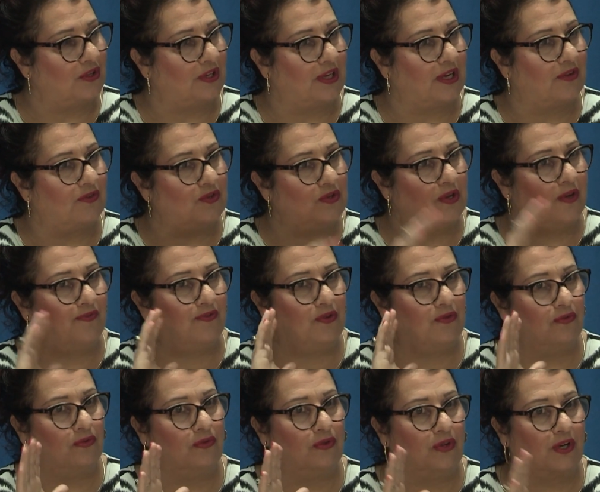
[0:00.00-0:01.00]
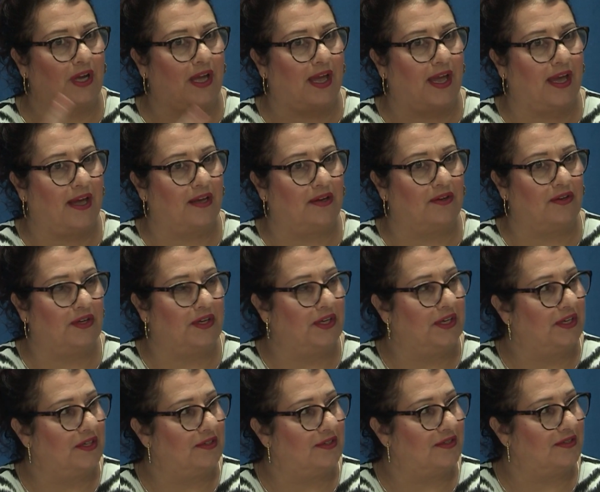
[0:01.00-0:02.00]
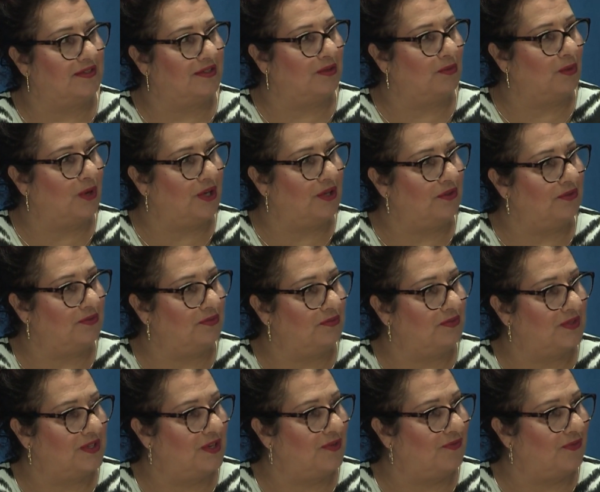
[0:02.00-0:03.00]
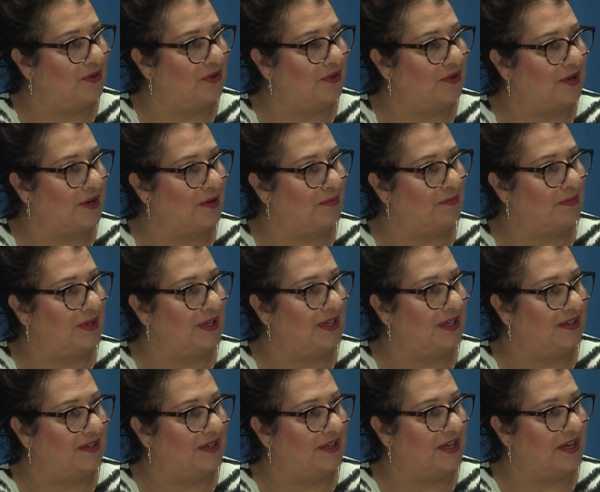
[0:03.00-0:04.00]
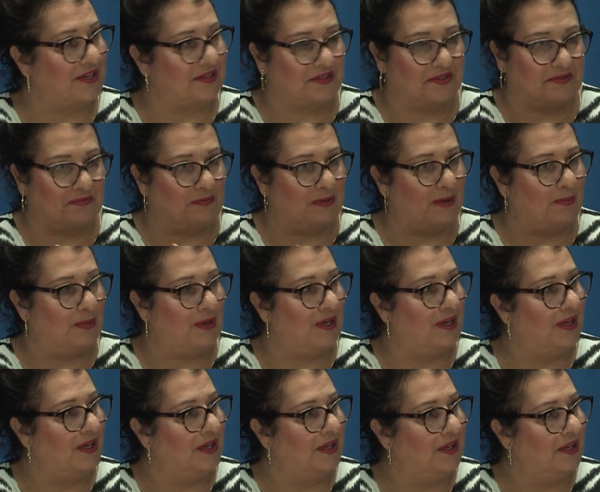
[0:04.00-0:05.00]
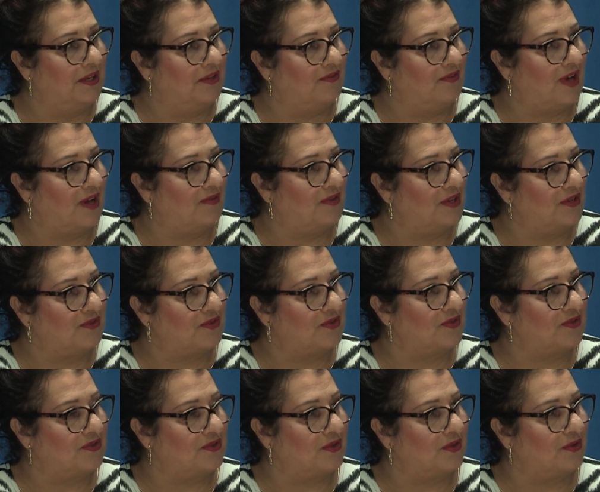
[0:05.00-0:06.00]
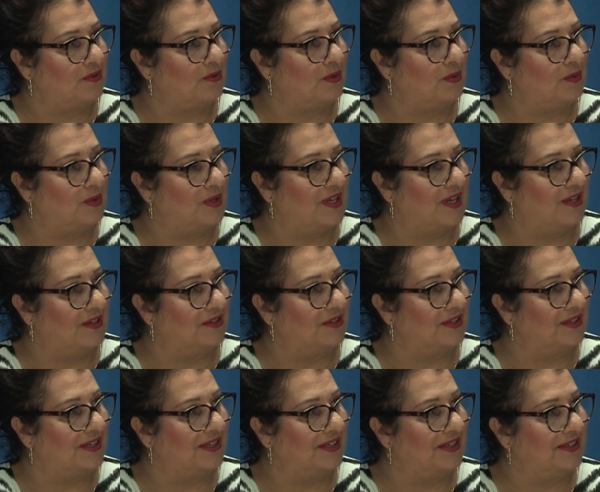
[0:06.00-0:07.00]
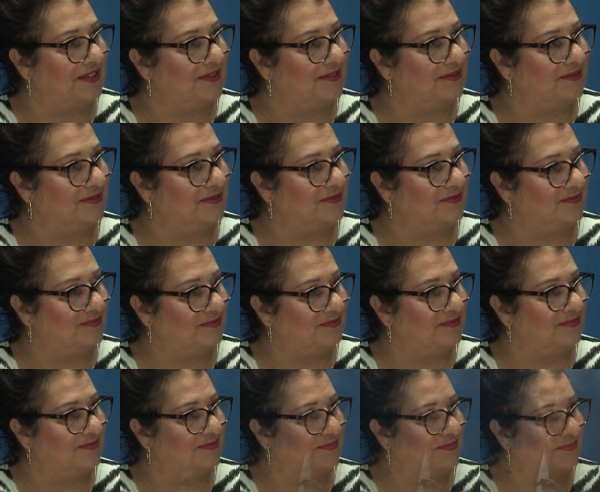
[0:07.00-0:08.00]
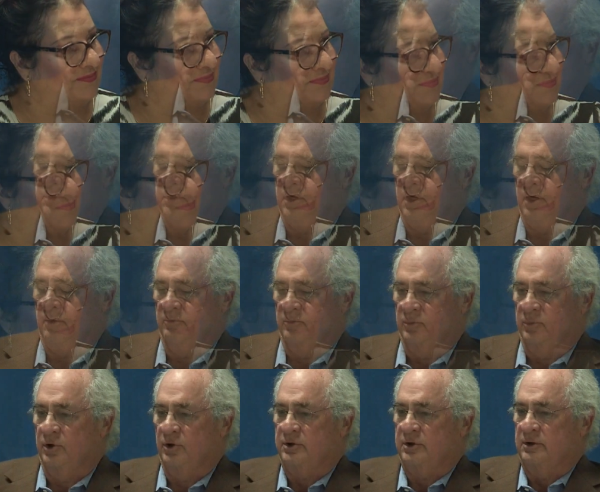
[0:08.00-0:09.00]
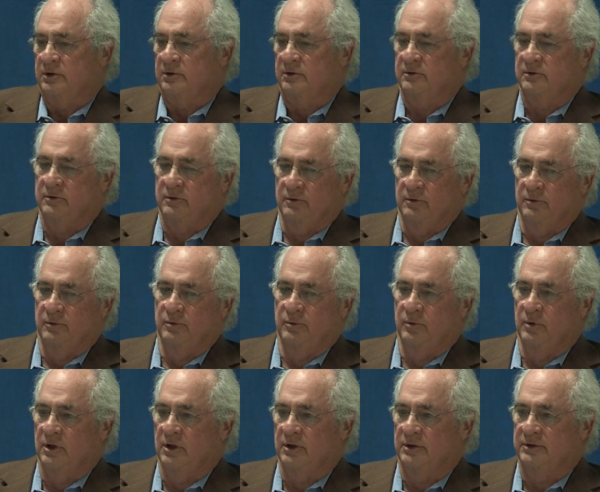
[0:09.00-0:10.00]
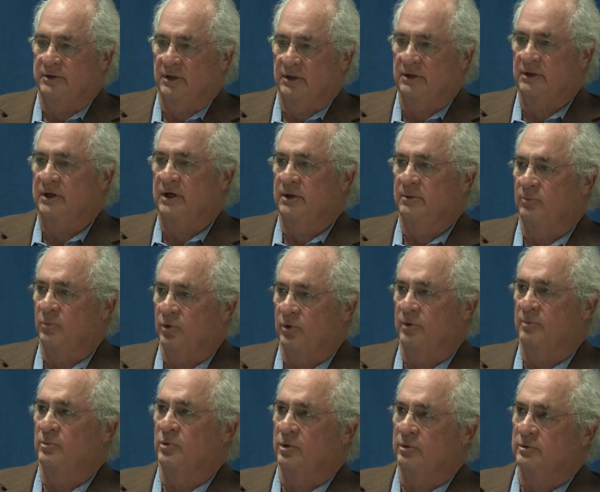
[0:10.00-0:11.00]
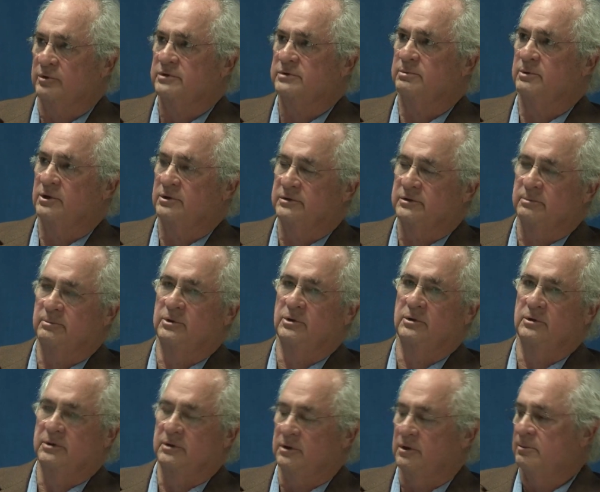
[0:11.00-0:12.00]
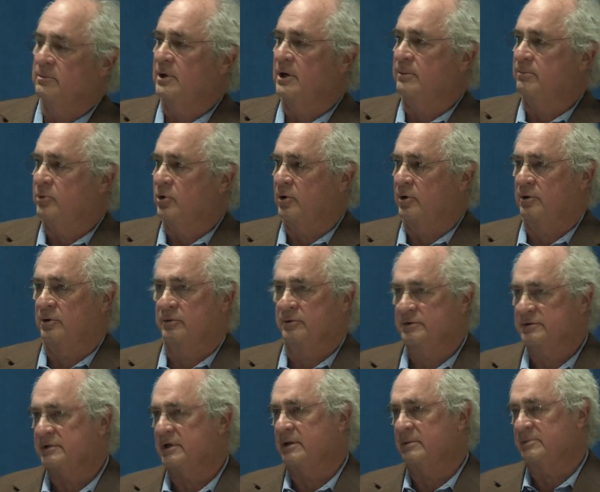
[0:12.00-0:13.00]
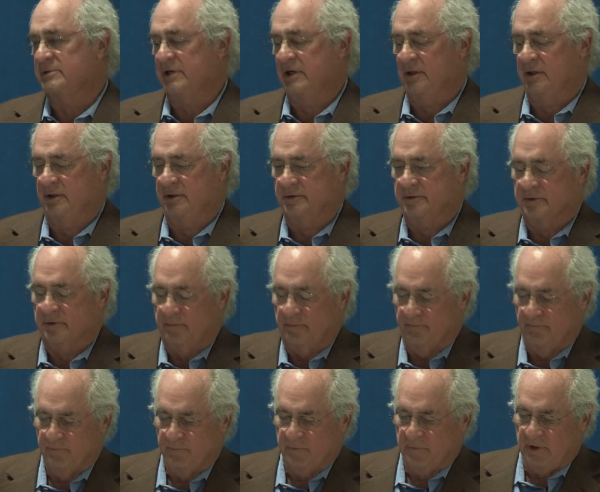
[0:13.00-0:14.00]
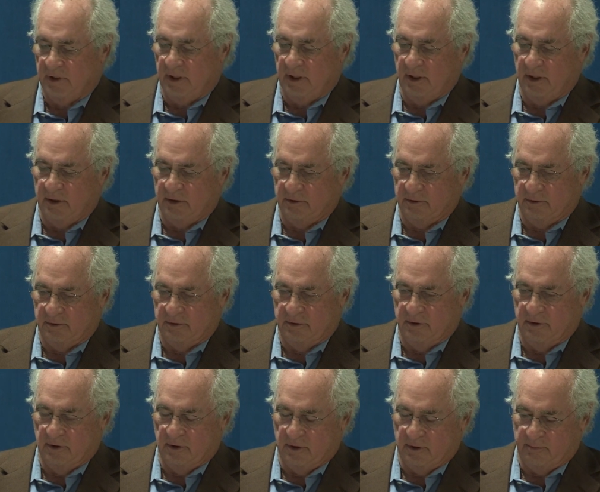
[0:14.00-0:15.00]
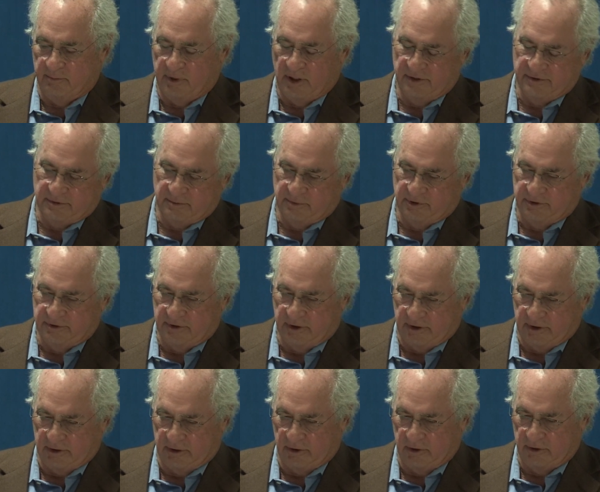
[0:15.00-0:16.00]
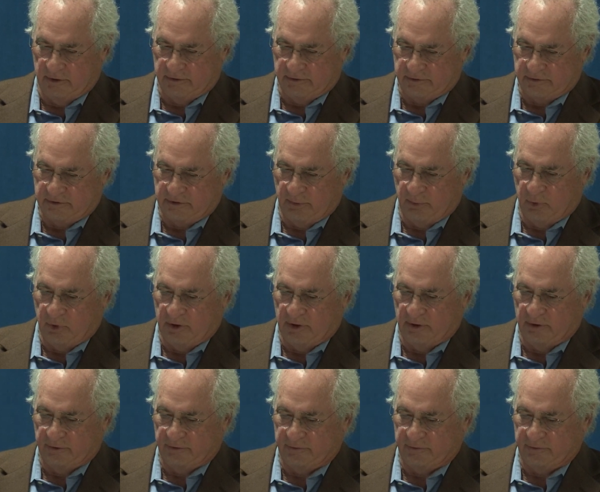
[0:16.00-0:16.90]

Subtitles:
Like if you look ahead to see what you see for your company in the next maybe 5 years or so, what would that look like? In the next 5 years, I'm looking to delegate more and more responsibility to my partner. His name's Ellis, and possibly taking on someone else.